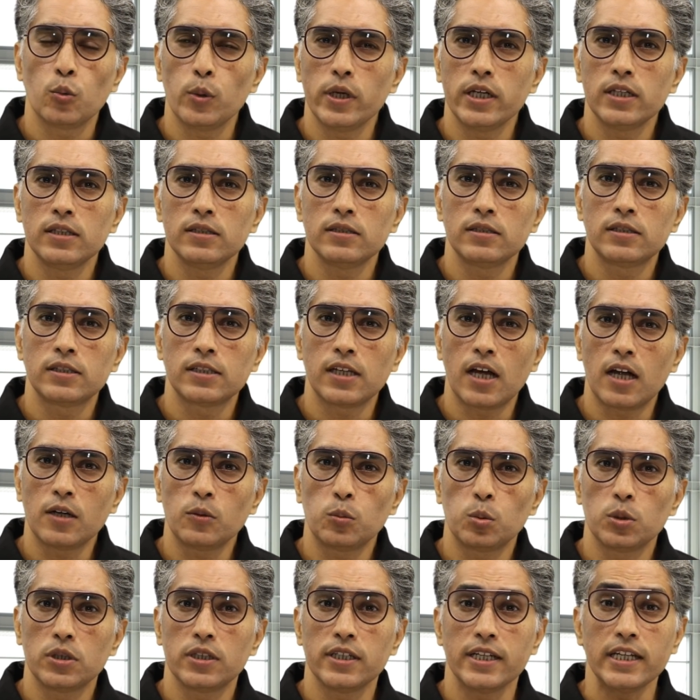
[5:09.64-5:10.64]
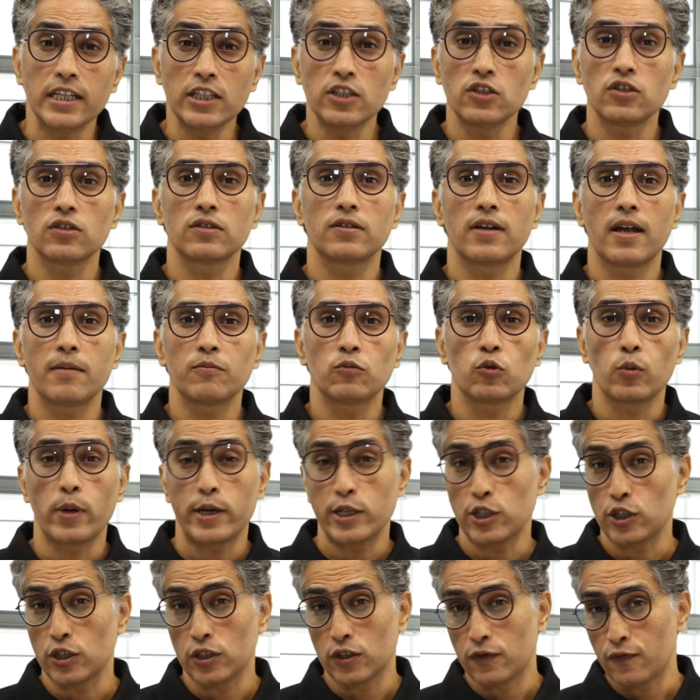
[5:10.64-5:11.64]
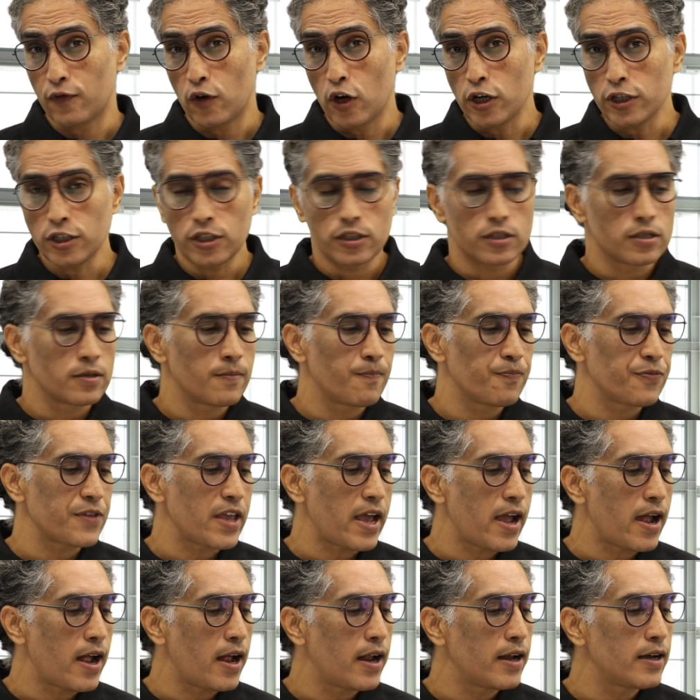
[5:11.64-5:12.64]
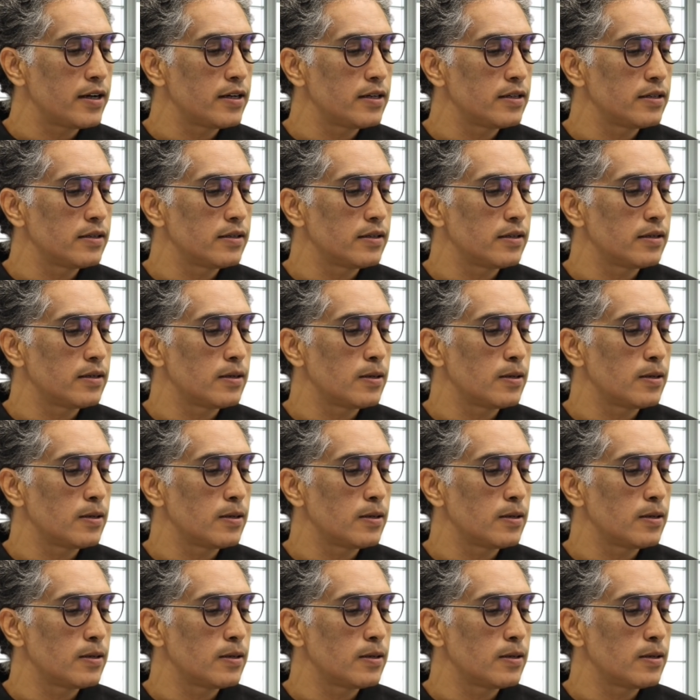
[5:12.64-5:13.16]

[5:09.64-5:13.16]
we'll start with the Instagram questions first, and